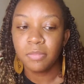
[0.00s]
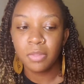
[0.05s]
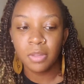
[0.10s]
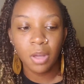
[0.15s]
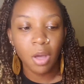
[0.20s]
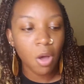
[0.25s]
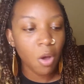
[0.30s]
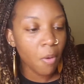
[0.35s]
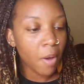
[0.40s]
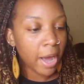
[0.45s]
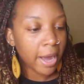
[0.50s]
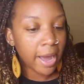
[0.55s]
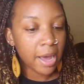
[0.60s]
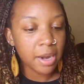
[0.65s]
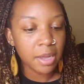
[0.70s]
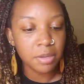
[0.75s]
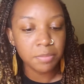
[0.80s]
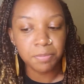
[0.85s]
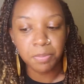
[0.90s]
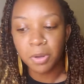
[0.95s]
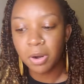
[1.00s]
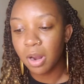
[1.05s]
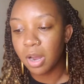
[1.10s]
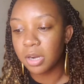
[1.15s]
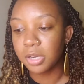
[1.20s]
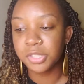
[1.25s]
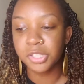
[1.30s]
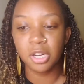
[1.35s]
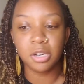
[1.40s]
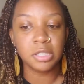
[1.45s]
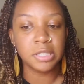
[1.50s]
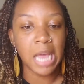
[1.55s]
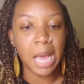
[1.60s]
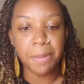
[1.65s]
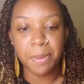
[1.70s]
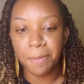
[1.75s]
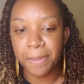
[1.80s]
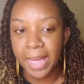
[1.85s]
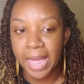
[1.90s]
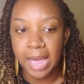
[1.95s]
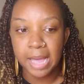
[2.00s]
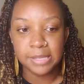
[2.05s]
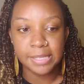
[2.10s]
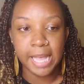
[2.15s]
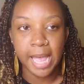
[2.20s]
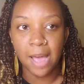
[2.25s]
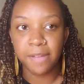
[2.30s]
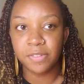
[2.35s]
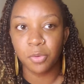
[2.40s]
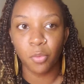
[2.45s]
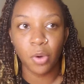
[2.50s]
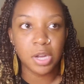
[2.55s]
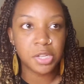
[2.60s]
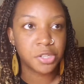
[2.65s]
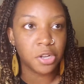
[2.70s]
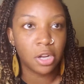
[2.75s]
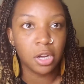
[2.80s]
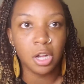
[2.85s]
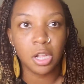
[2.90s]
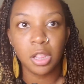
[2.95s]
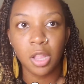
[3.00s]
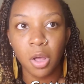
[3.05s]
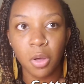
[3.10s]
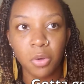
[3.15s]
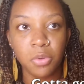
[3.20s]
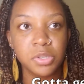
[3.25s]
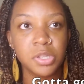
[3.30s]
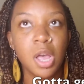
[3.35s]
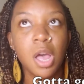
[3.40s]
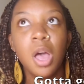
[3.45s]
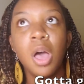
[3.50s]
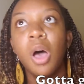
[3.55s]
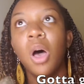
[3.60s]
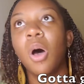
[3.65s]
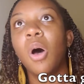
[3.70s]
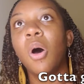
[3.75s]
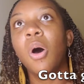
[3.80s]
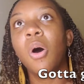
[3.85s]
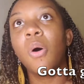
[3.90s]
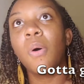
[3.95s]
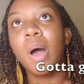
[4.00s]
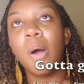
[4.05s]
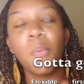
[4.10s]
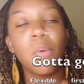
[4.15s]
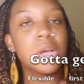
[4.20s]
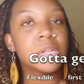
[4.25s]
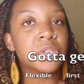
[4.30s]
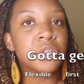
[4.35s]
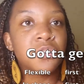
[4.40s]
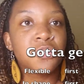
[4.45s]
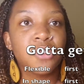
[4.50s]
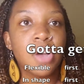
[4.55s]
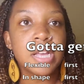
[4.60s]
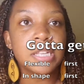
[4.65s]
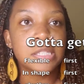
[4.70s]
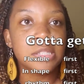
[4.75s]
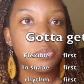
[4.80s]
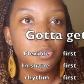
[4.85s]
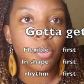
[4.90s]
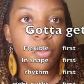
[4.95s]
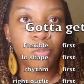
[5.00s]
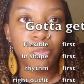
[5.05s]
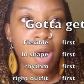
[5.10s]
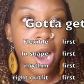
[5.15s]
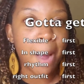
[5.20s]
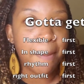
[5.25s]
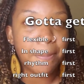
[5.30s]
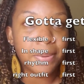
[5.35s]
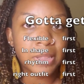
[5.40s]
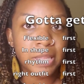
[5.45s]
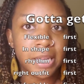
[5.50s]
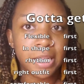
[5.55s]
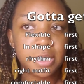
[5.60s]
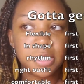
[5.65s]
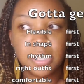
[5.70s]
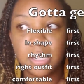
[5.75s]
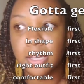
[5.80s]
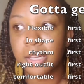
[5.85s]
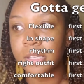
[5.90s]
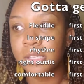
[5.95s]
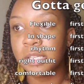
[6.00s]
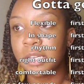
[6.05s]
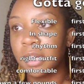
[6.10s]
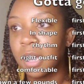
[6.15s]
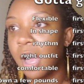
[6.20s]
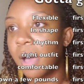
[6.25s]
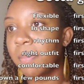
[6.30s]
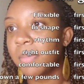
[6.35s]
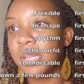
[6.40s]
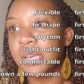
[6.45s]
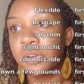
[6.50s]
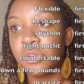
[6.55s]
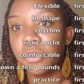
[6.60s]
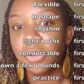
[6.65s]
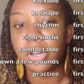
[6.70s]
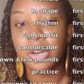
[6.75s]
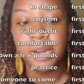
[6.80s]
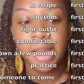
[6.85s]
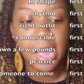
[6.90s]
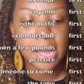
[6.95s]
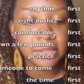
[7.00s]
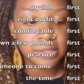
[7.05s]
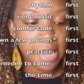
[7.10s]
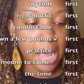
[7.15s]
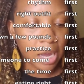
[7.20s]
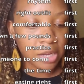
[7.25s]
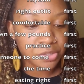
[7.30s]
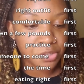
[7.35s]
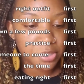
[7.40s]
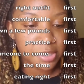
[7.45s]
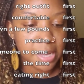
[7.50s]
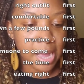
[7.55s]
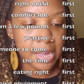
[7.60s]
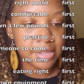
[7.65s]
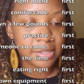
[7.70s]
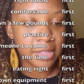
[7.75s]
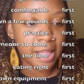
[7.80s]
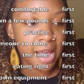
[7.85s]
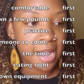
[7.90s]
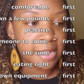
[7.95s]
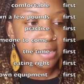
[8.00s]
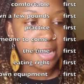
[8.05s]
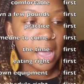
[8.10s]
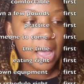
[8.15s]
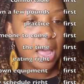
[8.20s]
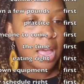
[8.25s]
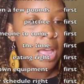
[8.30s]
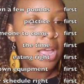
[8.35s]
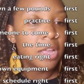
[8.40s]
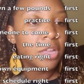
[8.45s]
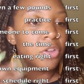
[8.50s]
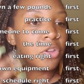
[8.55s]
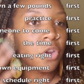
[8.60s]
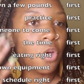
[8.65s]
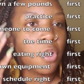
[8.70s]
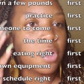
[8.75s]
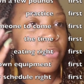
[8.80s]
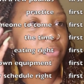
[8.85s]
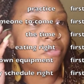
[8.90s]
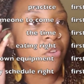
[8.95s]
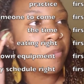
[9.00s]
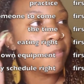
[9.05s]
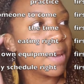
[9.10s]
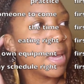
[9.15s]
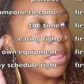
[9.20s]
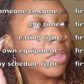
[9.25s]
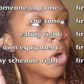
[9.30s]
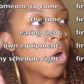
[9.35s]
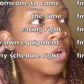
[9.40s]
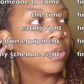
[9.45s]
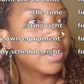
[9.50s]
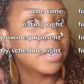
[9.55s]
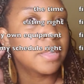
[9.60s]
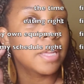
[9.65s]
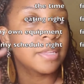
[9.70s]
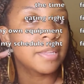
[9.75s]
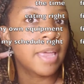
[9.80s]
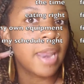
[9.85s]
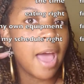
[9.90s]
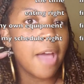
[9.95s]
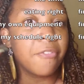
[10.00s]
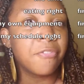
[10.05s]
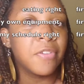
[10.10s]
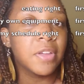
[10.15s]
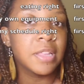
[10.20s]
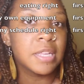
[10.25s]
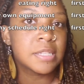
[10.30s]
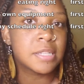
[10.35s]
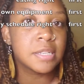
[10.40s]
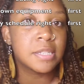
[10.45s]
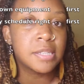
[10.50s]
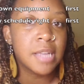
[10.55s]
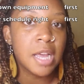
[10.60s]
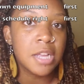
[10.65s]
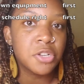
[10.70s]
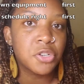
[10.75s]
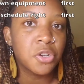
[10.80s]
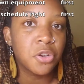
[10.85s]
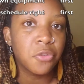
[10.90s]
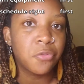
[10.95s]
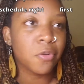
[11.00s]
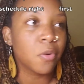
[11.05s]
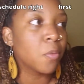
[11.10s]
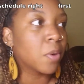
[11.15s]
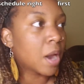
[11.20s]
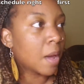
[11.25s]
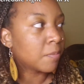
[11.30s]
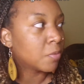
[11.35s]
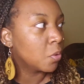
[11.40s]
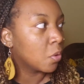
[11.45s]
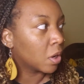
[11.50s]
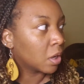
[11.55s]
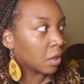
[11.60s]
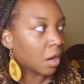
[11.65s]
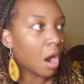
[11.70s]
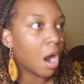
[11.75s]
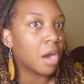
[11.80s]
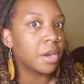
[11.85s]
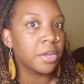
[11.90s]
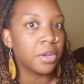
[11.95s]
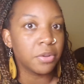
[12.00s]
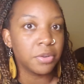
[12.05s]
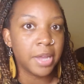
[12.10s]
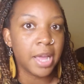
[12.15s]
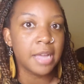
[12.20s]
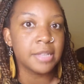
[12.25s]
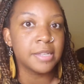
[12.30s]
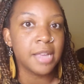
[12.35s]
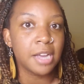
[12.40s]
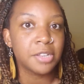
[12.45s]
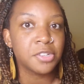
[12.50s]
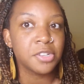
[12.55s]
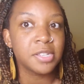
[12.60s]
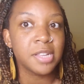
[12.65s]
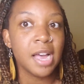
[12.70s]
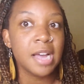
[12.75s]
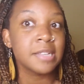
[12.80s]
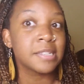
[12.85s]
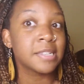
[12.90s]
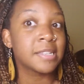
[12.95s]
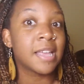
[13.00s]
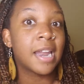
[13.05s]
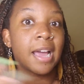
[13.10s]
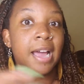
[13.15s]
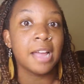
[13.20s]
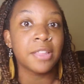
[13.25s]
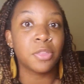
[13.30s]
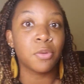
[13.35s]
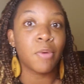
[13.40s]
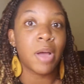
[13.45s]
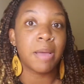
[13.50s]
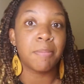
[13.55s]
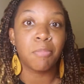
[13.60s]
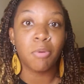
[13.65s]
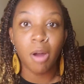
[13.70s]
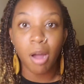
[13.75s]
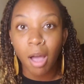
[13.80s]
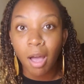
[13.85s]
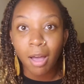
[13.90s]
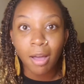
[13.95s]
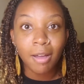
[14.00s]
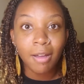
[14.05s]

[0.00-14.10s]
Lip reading: oh, I got to put on a certain type of pants. I have to wear certain clothes. Oh, I wasn't dressed properly to come and do your dance exercise class. And for me, the only thing that I feel is essential for when I'm doing cardio dance exercise is that I got the right bra.